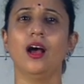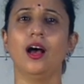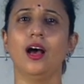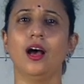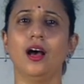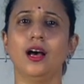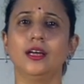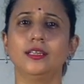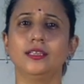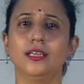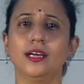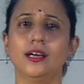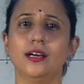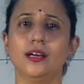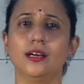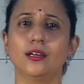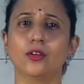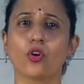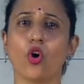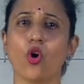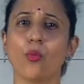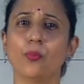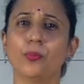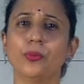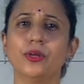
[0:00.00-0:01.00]
The
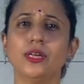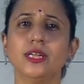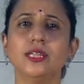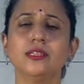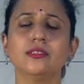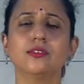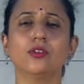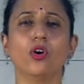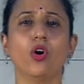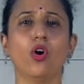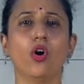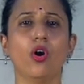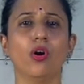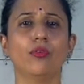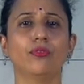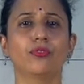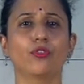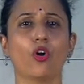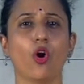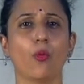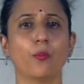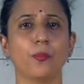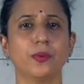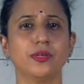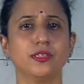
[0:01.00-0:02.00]
components of
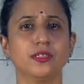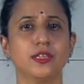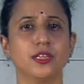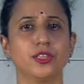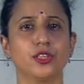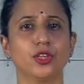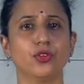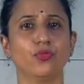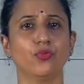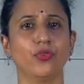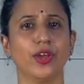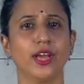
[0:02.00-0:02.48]
compensation,